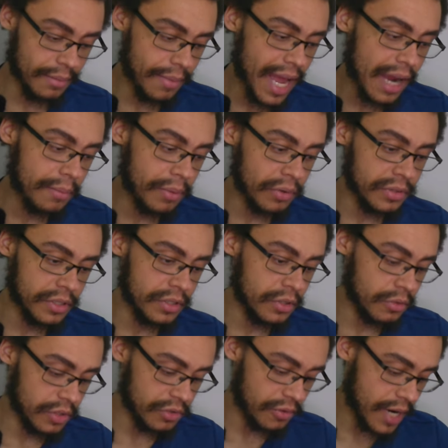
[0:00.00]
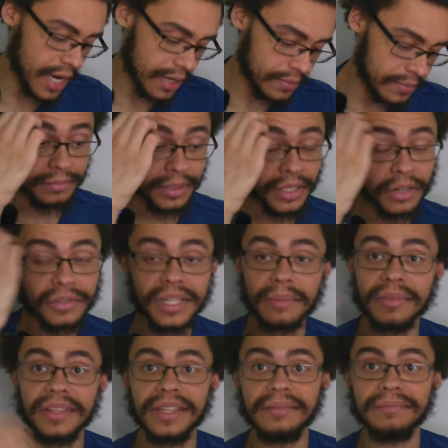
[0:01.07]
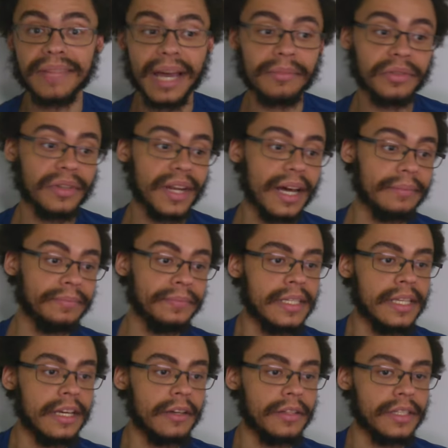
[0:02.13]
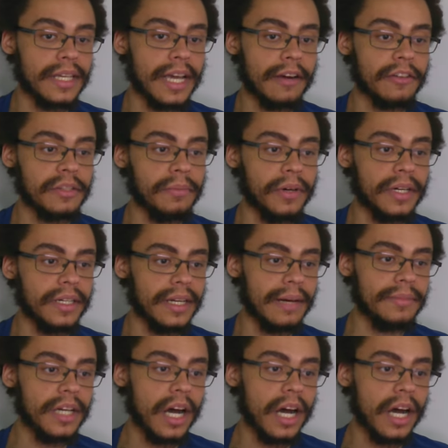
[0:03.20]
the backbone to do what's right, but no sympathy. Absolutely not. See how this guy responded. I'm